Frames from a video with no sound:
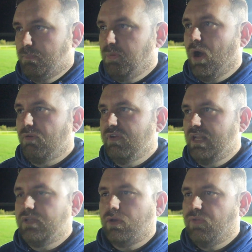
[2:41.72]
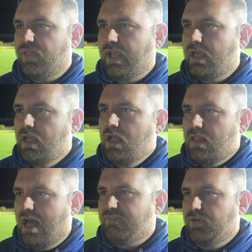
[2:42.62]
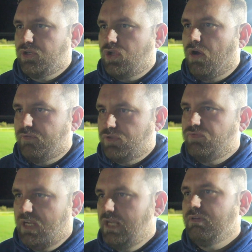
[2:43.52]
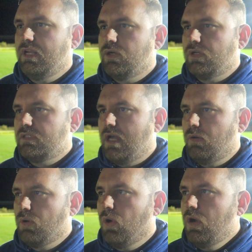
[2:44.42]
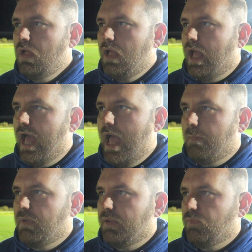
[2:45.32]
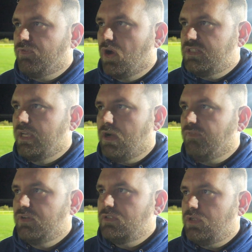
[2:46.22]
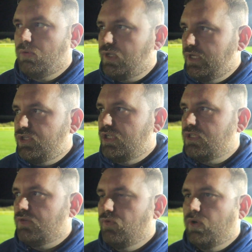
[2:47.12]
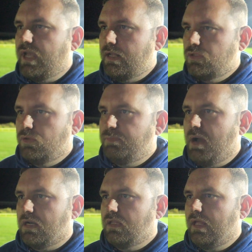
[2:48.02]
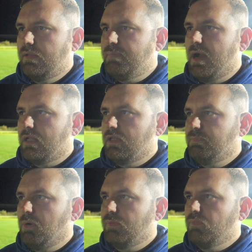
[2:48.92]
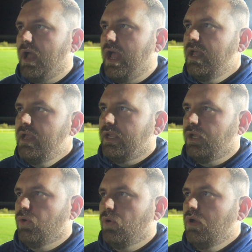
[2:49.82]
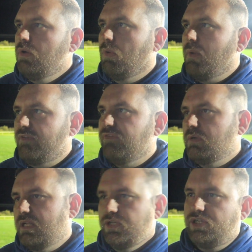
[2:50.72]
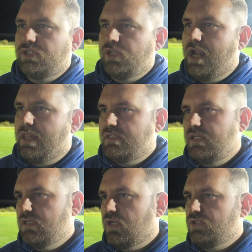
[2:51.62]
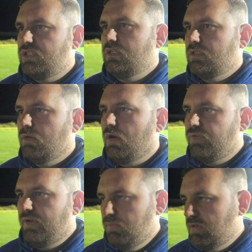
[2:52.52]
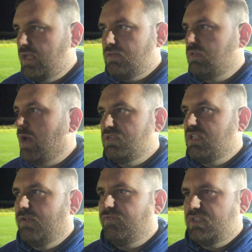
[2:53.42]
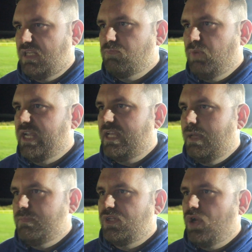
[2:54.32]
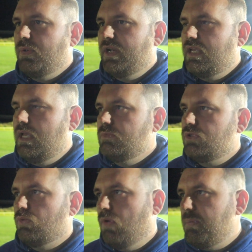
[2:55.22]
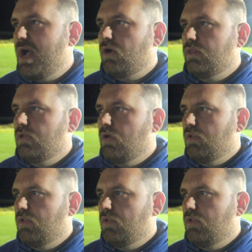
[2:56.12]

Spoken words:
but I really do think that first half was really, really good at Taulaw. And we've got to take confidence. Two clean sheets in a row again. So back to the point where, you know, we went from clean sheets early on the season to conceding 2 or 3. Mm-hmm. That was the difference in winning games and not winning games. So we're back on